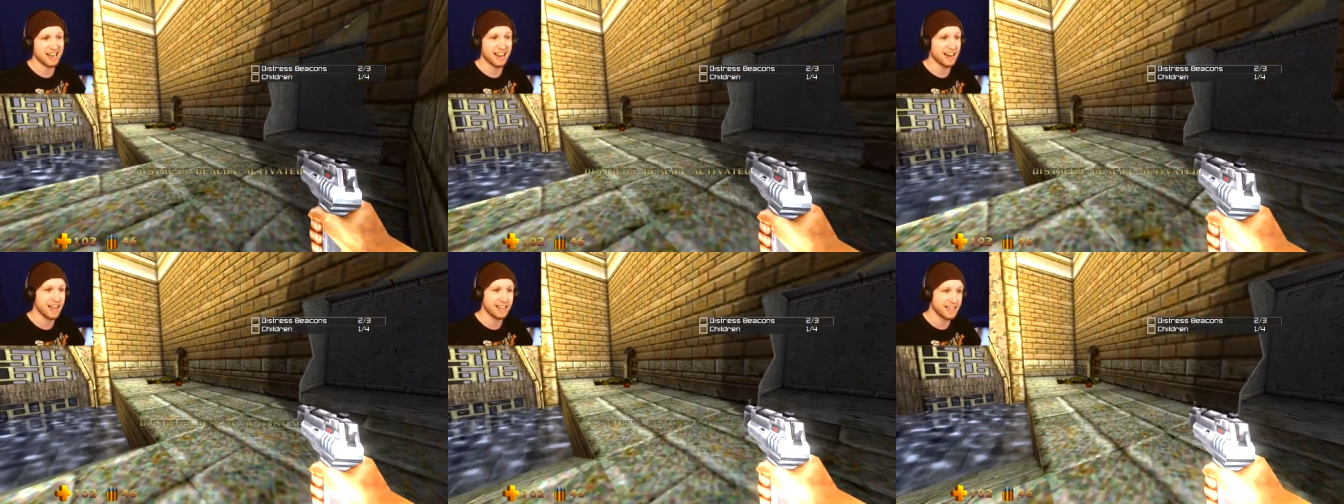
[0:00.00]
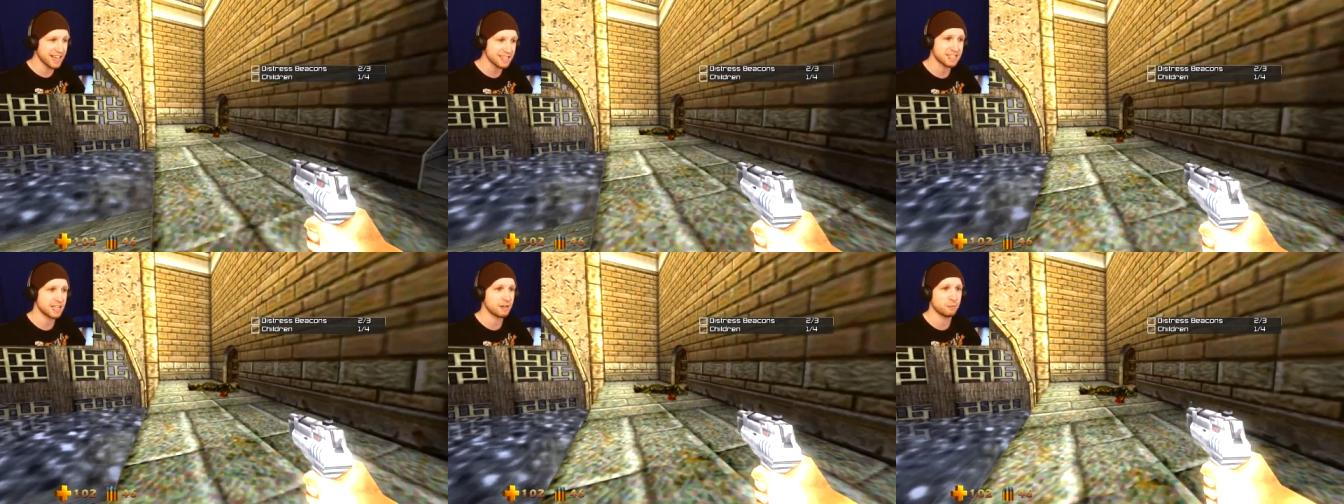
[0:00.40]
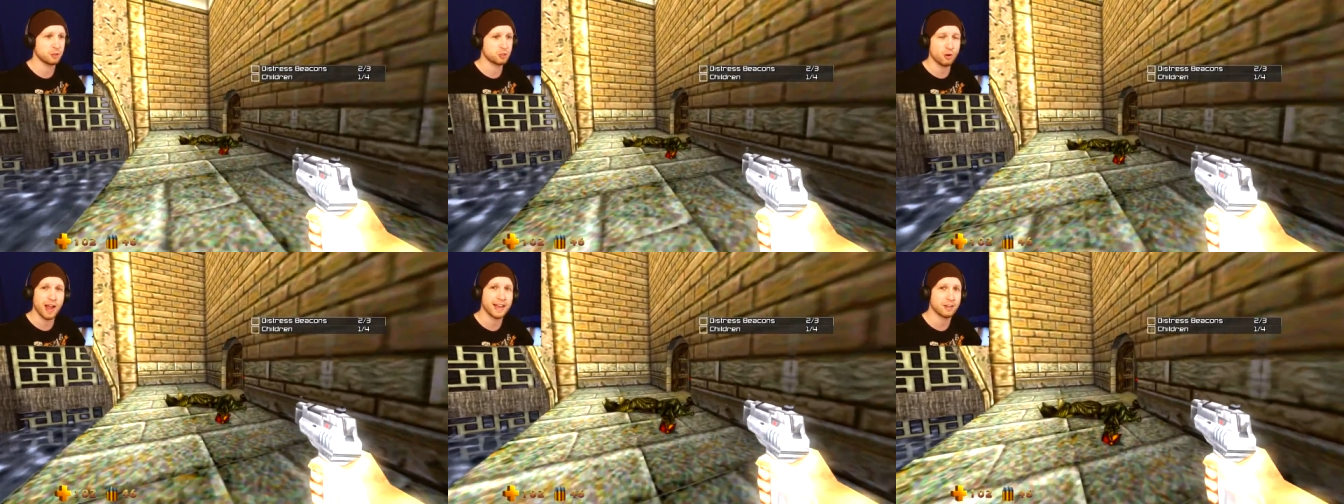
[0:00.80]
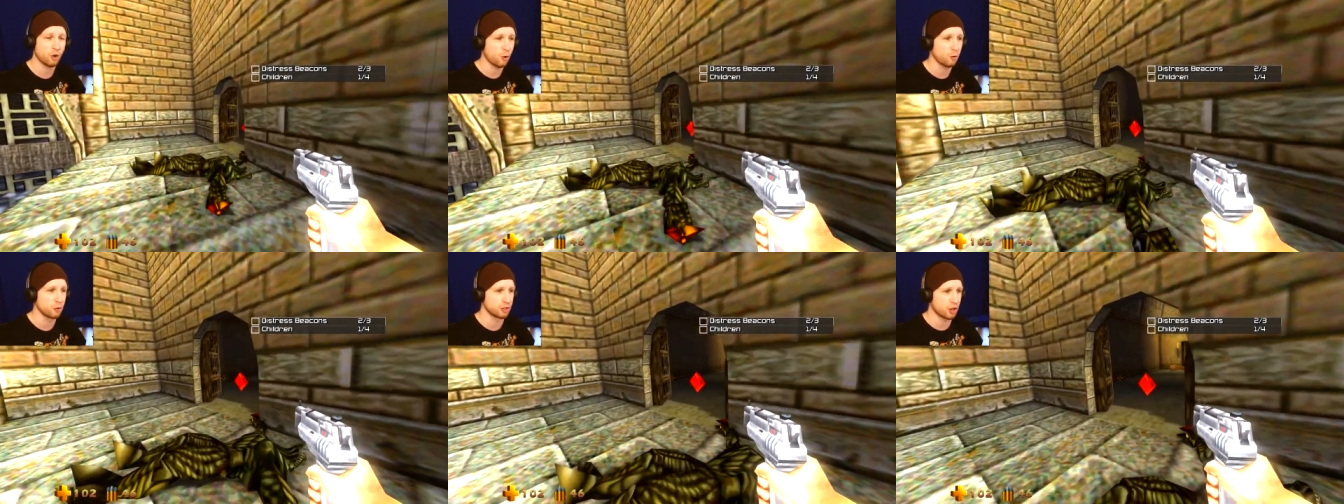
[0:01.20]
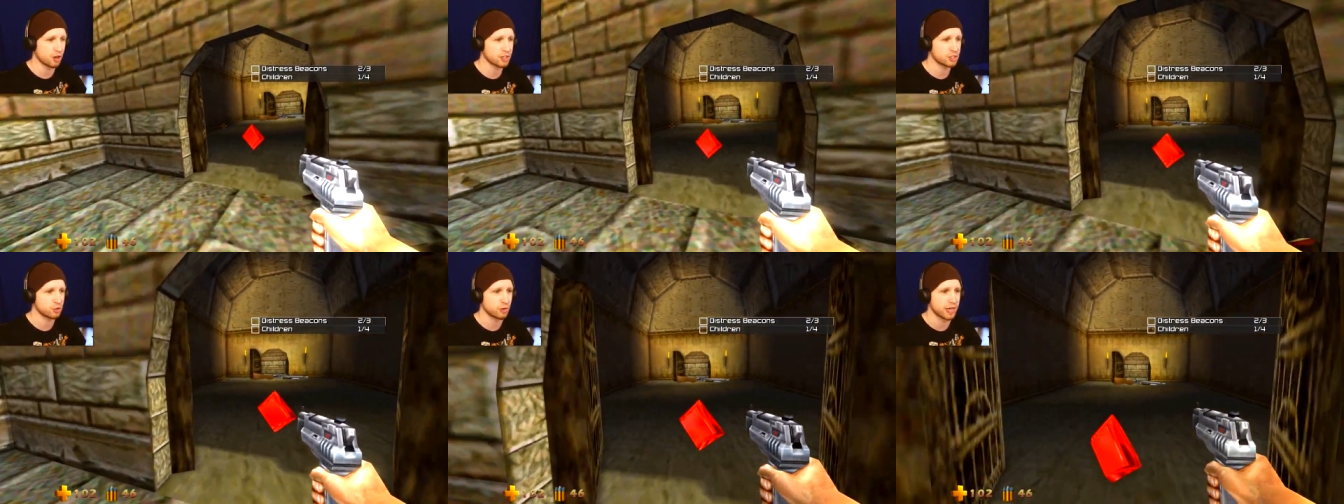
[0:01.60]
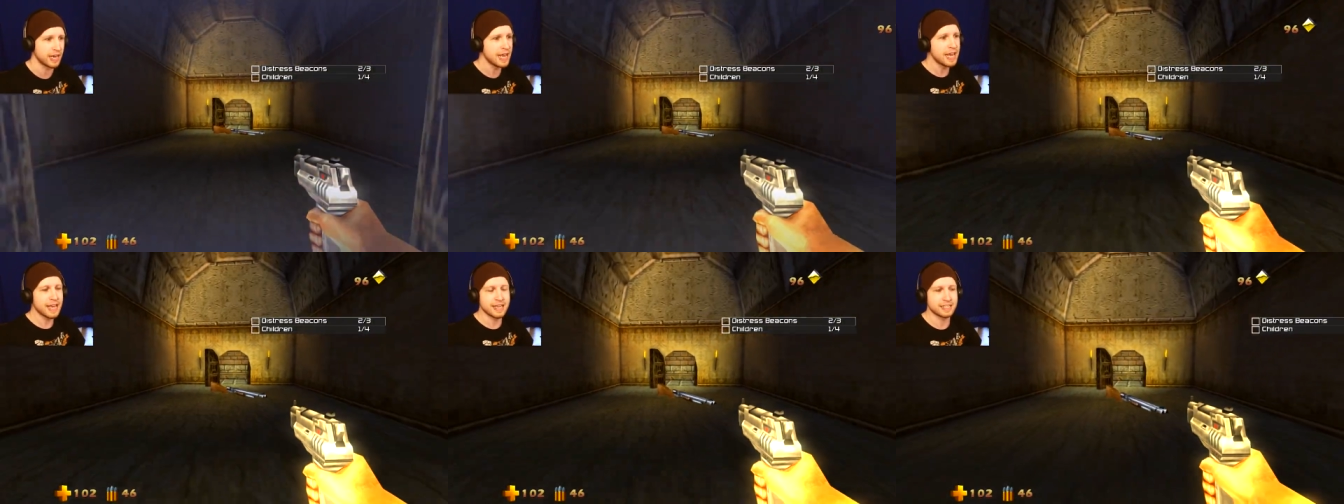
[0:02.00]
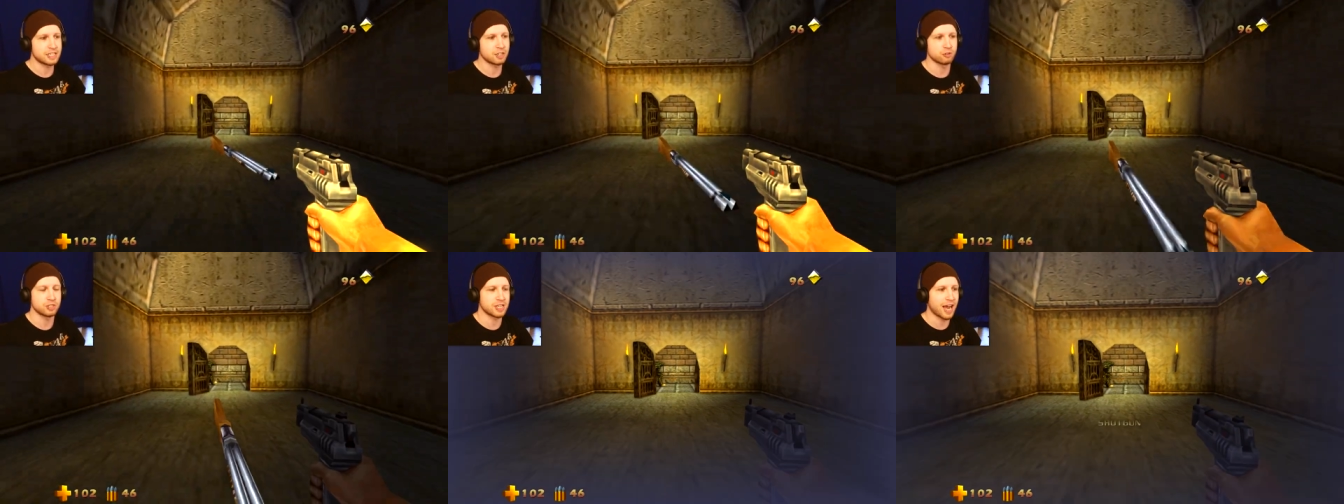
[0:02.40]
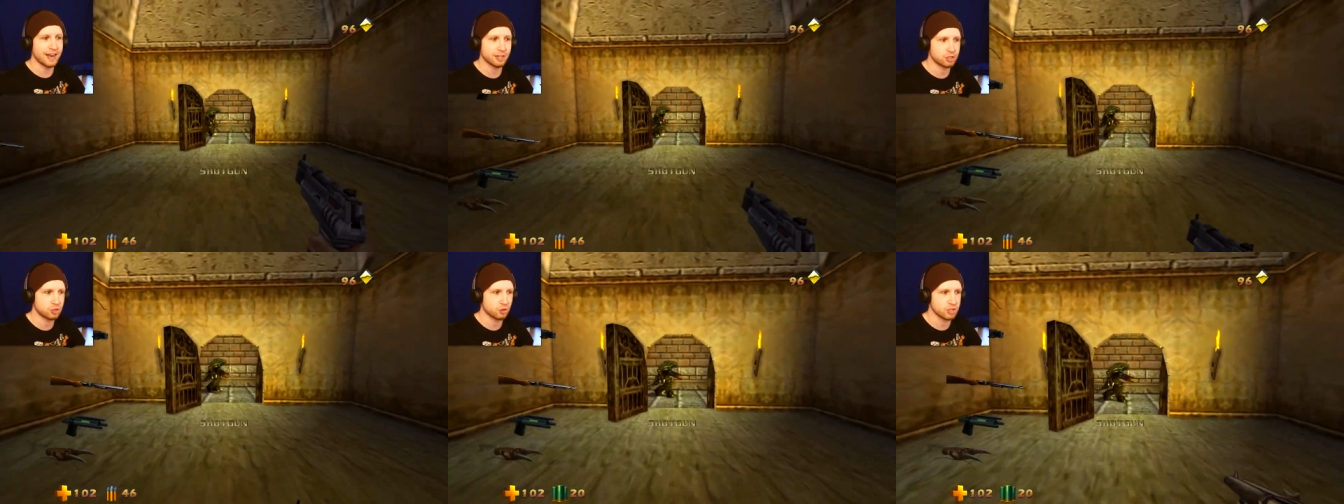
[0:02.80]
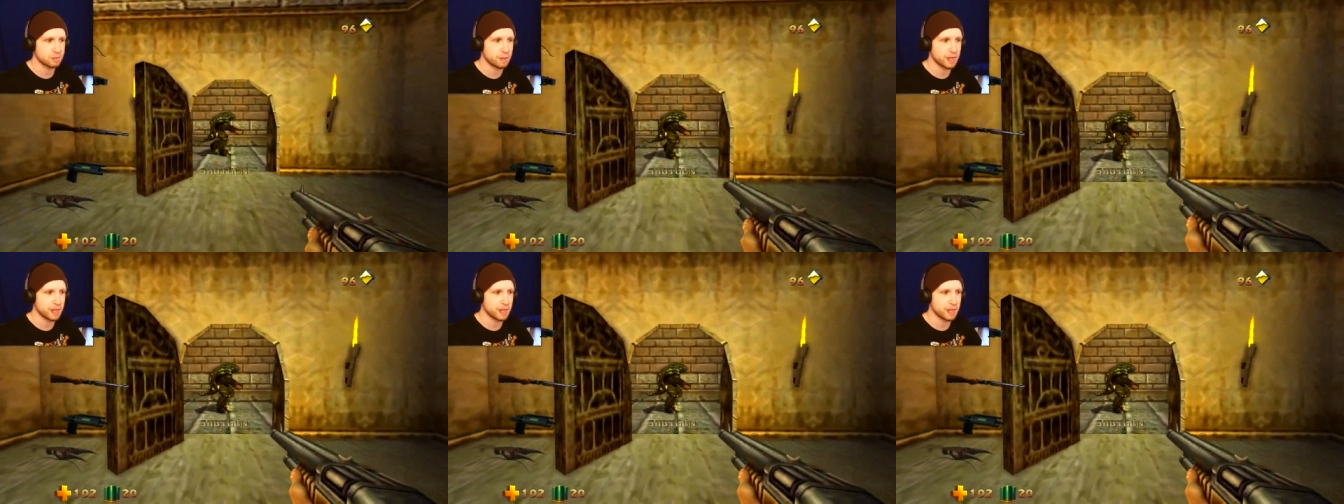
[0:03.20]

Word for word: and I guess they were trying to hold on to it until dinosaurs